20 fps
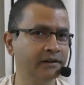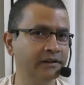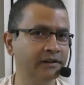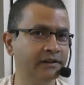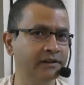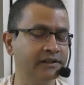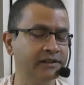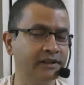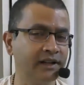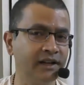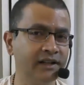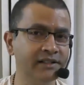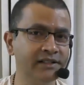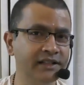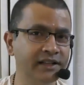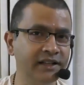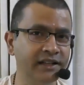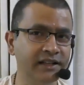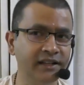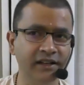This
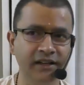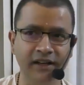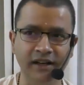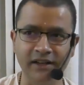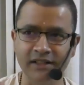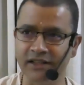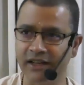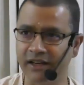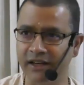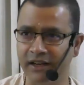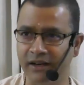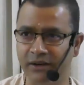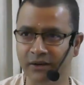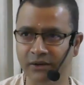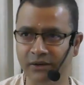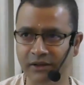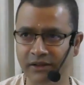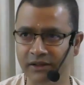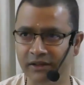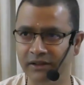Kanchi Acharya,
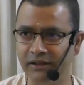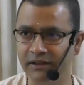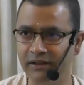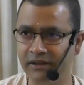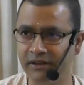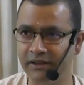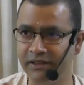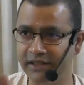the